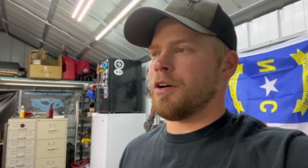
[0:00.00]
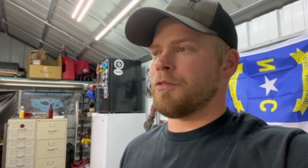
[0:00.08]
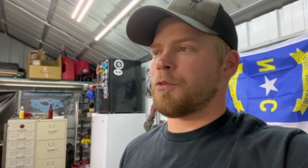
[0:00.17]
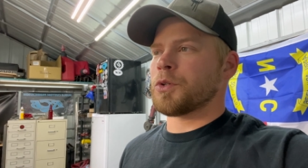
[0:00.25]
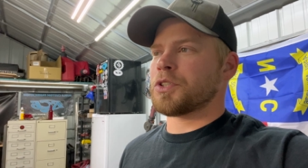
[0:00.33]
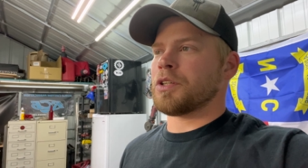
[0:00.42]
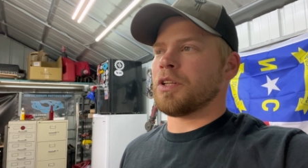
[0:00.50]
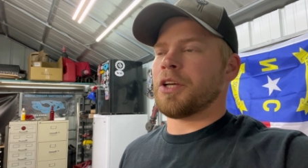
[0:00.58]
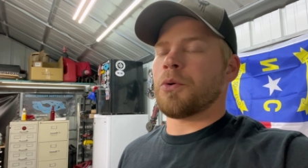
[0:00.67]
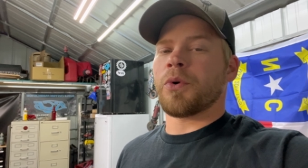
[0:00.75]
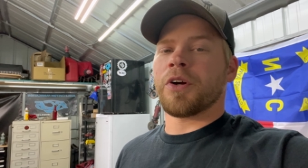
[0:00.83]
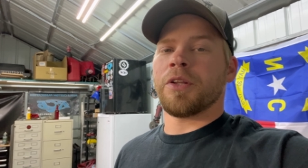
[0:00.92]
Unfortunately,
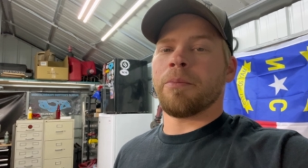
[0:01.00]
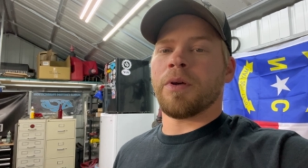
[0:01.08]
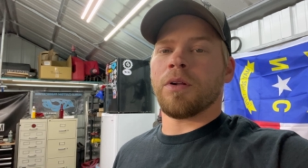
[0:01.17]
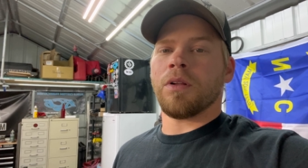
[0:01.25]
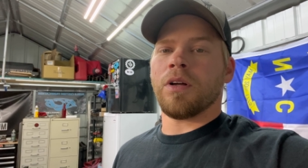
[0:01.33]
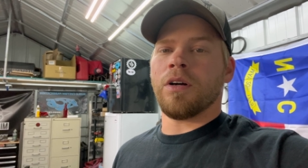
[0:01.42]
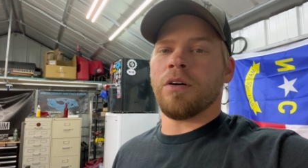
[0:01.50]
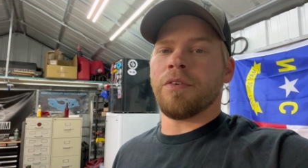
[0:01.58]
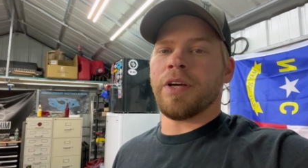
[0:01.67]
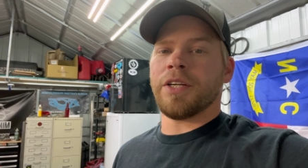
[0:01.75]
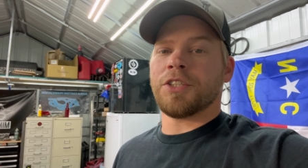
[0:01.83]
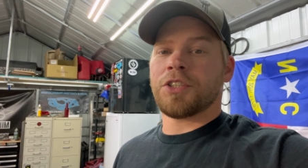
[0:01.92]
we're in the middle of
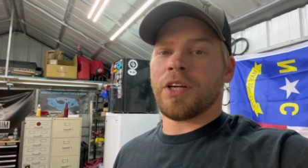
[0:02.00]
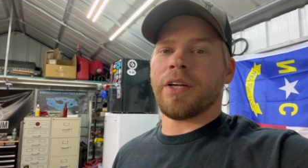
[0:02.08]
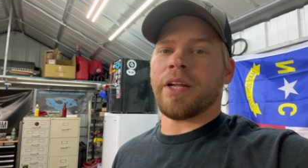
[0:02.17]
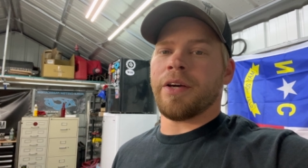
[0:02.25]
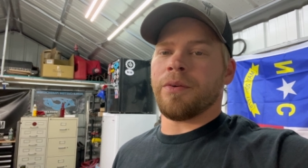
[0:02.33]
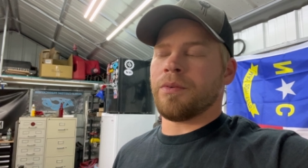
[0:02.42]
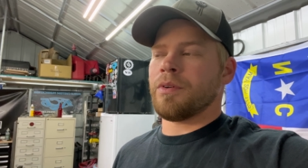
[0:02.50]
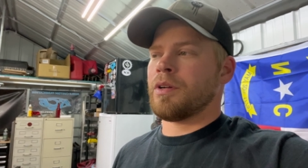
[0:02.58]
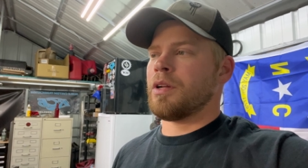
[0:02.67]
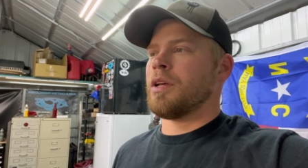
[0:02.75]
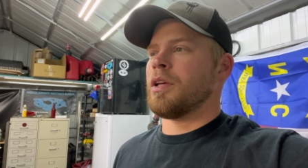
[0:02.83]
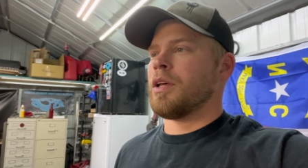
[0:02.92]
a shutdown,
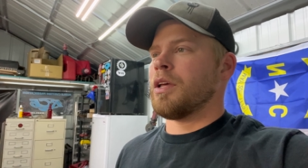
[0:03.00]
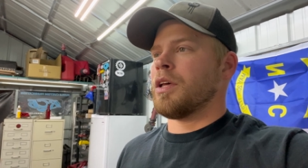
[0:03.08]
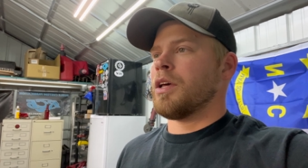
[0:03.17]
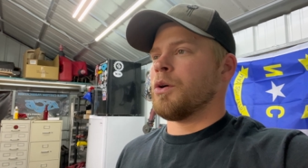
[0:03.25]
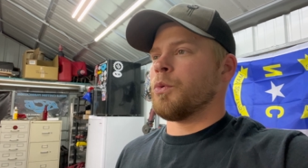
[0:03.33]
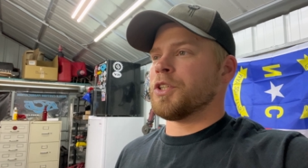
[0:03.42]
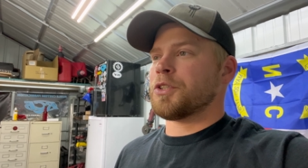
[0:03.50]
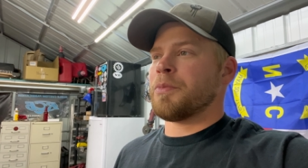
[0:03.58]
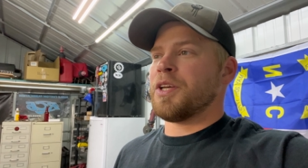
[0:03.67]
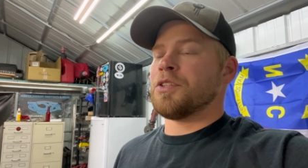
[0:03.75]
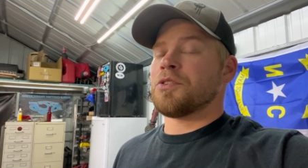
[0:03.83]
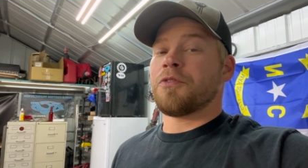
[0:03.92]
which
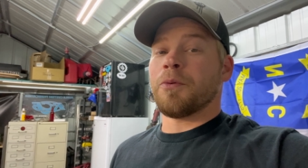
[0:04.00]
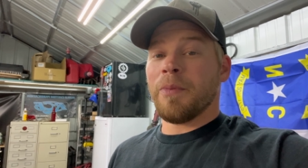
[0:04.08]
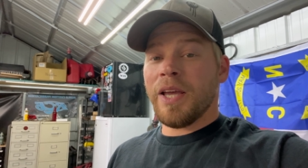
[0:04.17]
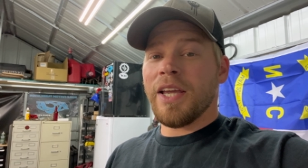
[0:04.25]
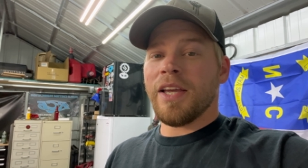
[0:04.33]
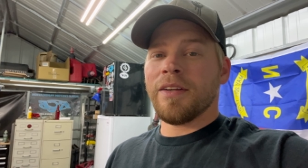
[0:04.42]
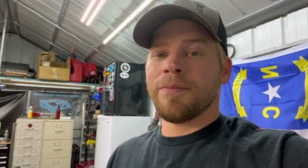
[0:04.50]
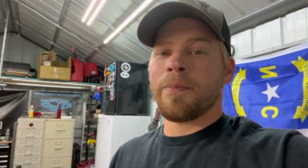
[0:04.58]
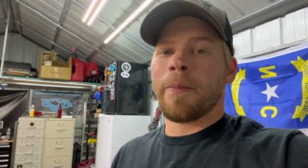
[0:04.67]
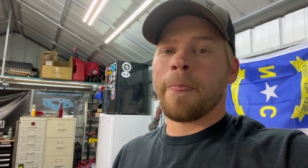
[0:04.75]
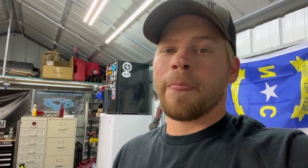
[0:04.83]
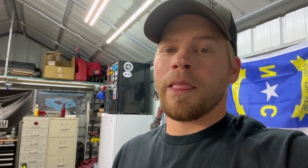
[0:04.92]
means for me,
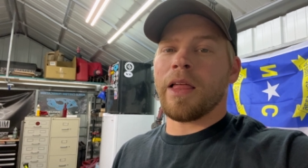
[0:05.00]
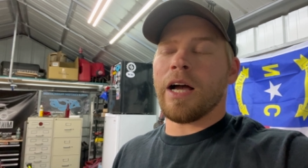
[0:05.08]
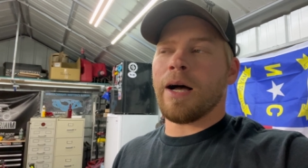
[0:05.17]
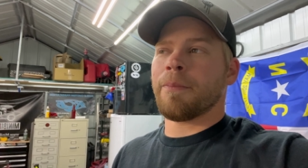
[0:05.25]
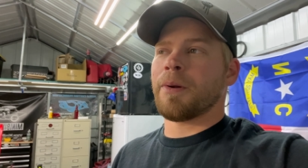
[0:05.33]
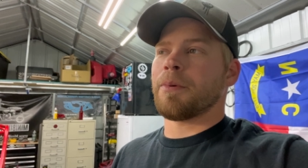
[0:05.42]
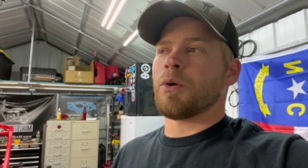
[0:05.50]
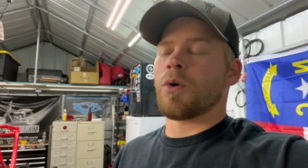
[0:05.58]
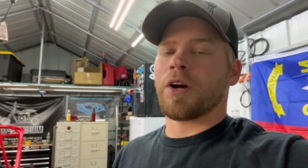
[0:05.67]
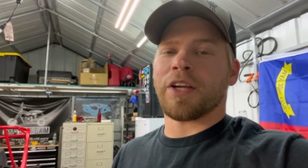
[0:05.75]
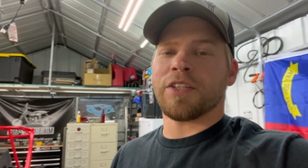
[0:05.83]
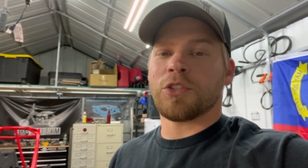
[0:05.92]
I'm gonna be
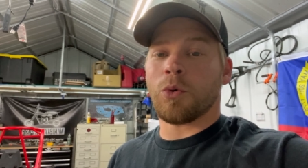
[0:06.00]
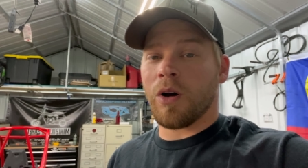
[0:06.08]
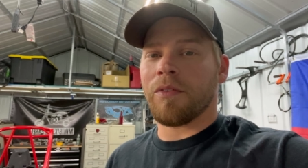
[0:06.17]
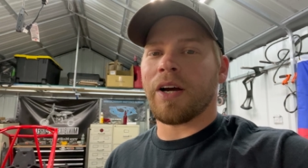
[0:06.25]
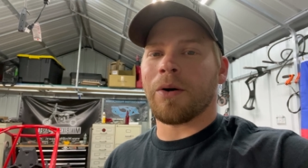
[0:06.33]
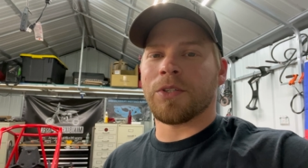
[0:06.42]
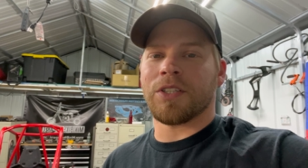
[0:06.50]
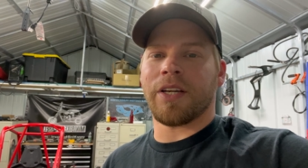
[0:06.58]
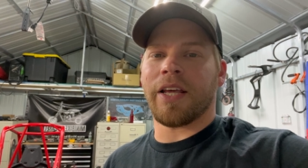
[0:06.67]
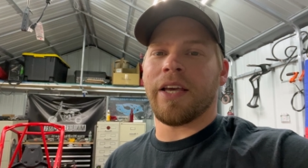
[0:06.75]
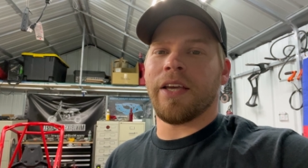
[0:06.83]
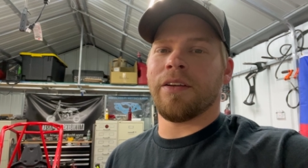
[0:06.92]
working twelve hours a
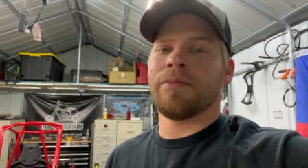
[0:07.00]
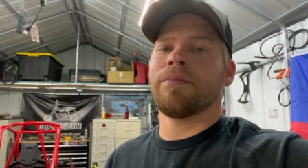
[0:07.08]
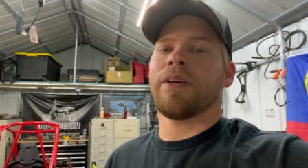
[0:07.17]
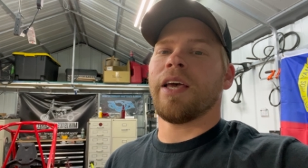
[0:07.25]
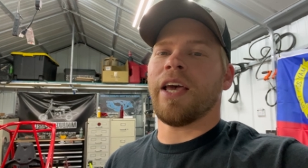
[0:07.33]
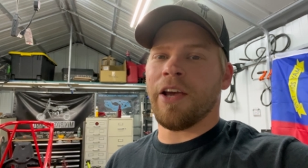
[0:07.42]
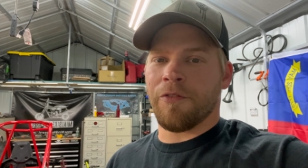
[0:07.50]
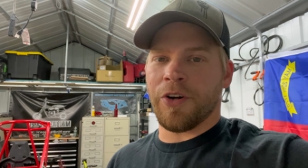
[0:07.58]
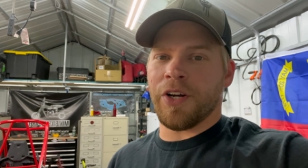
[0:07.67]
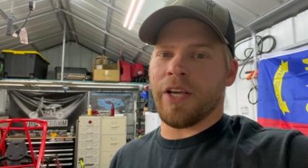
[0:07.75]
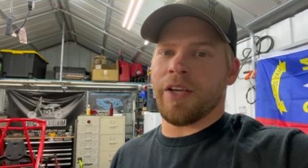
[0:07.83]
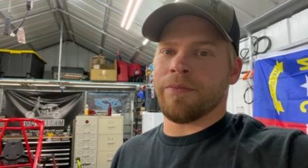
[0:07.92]
day,
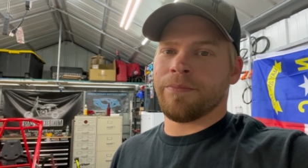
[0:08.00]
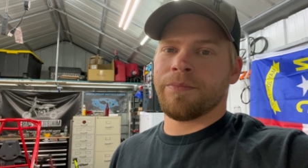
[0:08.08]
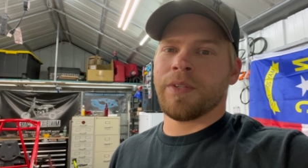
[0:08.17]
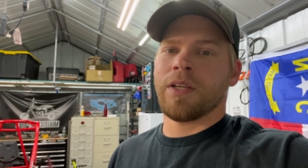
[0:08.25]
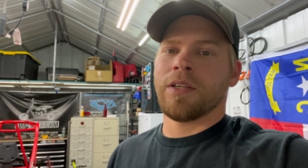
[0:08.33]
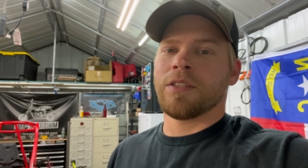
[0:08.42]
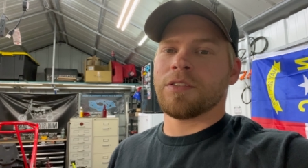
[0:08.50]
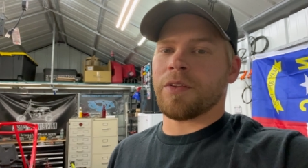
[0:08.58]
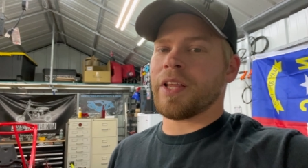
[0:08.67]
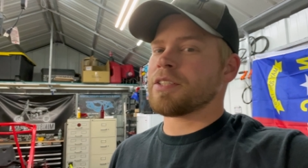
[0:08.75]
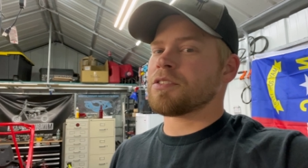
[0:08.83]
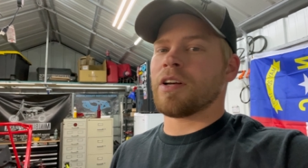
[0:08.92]
every day. So
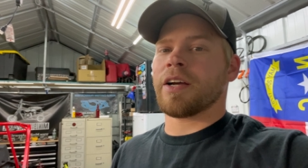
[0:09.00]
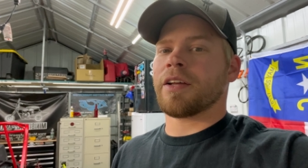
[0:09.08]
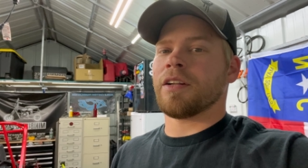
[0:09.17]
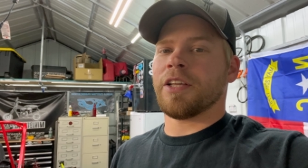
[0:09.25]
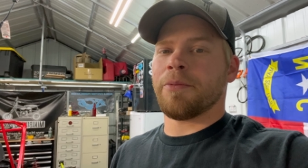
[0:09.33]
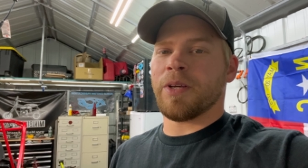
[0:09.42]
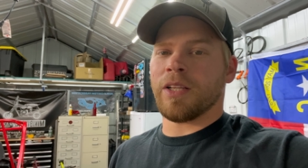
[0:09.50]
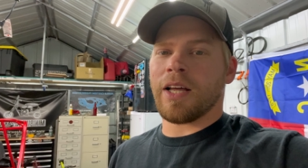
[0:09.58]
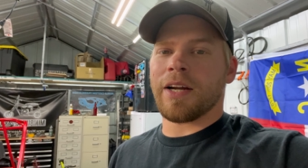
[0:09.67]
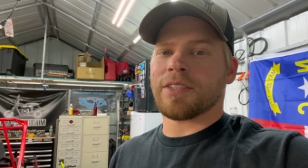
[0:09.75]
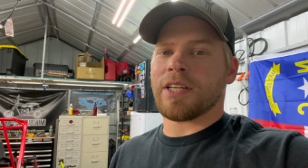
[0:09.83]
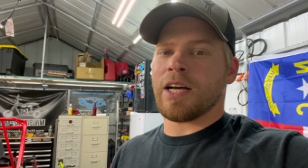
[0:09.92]
that's not gonna leave me a
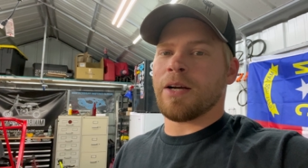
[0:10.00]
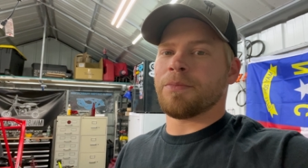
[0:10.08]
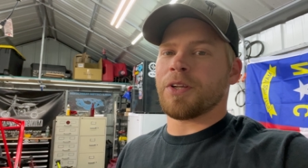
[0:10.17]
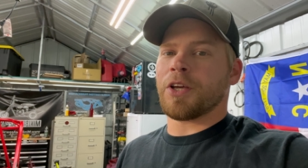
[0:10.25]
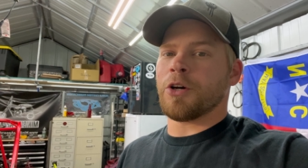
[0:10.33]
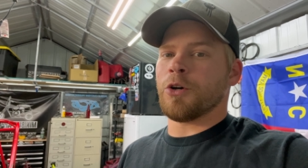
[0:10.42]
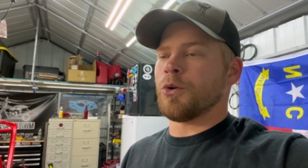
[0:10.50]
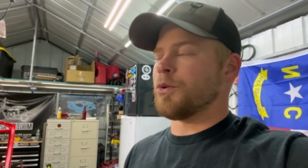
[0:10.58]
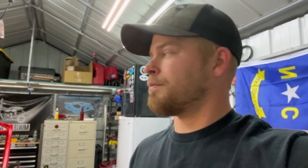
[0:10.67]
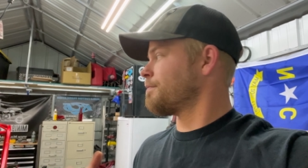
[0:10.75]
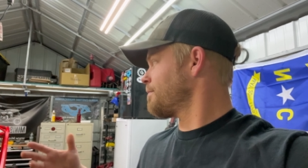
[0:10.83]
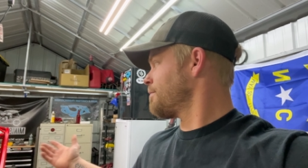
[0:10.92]
lot of time to go
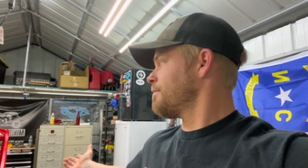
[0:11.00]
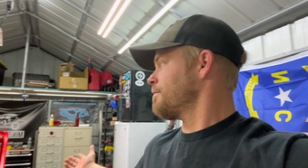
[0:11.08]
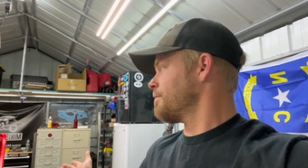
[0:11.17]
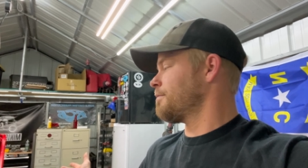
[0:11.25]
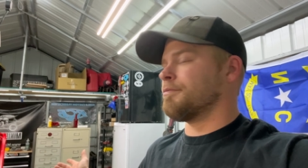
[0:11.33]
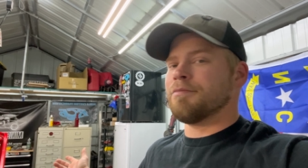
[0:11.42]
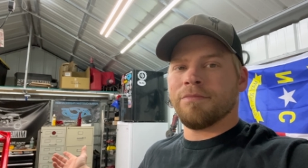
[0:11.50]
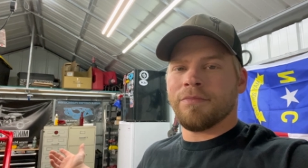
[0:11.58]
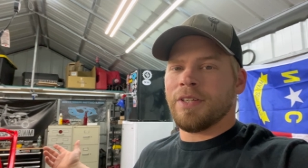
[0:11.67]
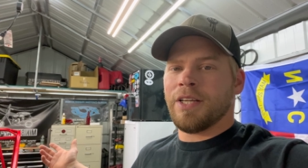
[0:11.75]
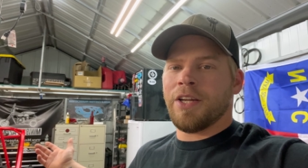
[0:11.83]
in